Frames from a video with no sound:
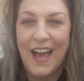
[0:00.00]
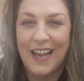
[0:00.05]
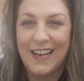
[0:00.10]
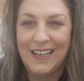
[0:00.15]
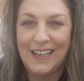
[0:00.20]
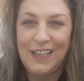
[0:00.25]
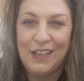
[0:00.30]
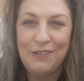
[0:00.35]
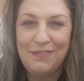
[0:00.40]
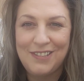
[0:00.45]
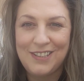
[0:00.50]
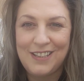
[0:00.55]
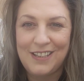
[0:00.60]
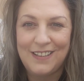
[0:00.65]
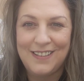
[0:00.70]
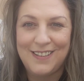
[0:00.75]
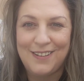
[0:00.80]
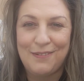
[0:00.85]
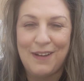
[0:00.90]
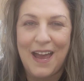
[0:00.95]
And I
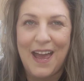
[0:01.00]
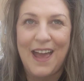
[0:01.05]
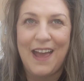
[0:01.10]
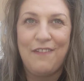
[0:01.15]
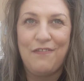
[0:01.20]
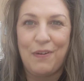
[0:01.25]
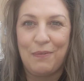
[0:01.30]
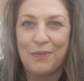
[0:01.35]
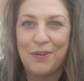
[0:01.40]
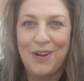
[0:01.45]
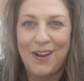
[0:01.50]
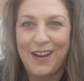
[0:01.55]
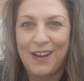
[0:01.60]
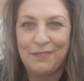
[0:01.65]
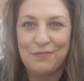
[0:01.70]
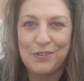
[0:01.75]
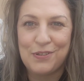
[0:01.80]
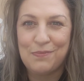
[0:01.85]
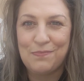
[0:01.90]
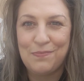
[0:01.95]
usually do it if I'm going
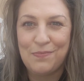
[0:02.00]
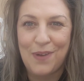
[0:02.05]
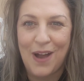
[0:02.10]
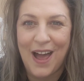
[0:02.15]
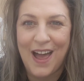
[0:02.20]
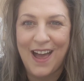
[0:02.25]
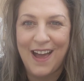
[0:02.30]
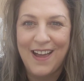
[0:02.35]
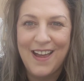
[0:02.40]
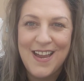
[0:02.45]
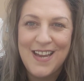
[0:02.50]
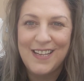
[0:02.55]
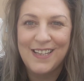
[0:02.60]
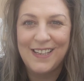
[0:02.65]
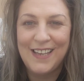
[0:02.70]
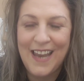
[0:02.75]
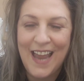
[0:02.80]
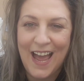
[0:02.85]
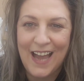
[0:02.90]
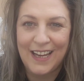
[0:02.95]
out somewhere
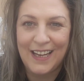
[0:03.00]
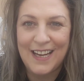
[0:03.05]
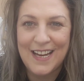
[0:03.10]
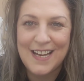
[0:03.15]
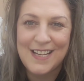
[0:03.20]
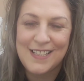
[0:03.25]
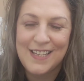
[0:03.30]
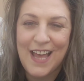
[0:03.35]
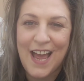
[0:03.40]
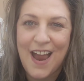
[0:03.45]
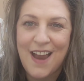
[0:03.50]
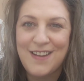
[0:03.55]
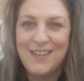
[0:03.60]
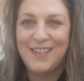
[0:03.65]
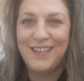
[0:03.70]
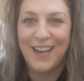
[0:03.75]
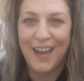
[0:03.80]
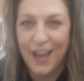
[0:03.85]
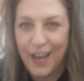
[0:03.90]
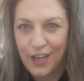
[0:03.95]
nice,
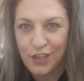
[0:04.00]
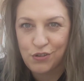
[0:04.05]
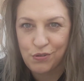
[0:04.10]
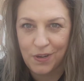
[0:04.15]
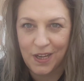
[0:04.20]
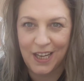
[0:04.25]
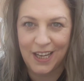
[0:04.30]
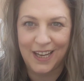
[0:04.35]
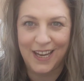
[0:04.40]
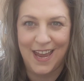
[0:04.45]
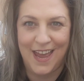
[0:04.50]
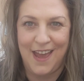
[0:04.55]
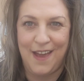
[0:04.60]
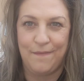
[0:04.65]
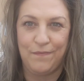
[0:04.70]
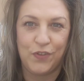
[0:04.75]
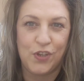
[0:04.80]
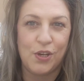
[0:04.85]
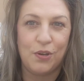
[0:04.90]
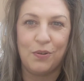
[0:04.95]
day
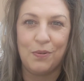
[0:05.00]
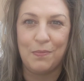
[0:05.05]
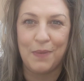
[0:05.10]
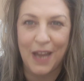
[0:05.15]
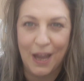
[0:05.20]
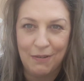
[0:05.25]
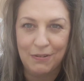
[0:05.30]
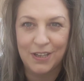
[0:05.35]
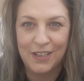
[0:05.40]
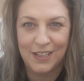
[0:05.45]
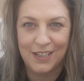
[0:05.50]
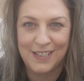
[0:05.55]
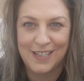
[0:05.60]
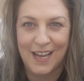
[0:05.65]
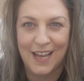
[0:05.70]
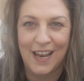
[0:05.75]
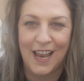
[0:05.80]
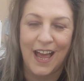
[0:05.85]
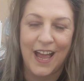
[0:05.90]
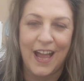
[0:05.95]
drinking, so I'm going to be out in the
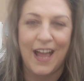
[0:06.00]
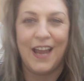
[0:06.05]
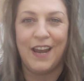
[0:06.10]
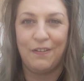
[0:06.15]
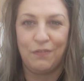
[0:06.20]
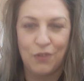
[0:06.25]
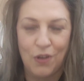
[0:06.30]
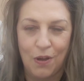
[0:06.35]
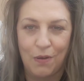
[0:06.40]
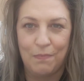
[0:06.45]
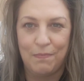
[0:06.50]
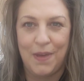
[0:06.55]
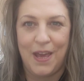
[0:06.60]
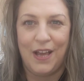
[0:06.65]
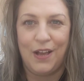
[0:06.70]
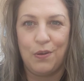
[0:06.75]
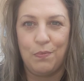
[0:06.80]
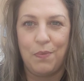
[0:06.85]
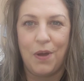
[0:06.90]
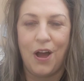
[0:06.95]
daylight and I've got
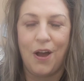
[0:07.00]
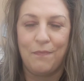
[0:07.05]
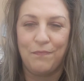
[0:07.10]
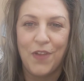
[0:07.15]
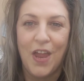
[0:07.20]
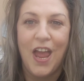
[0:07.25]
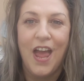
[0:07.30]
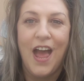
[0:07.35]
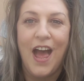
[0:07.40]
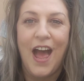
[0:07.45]
makeup on,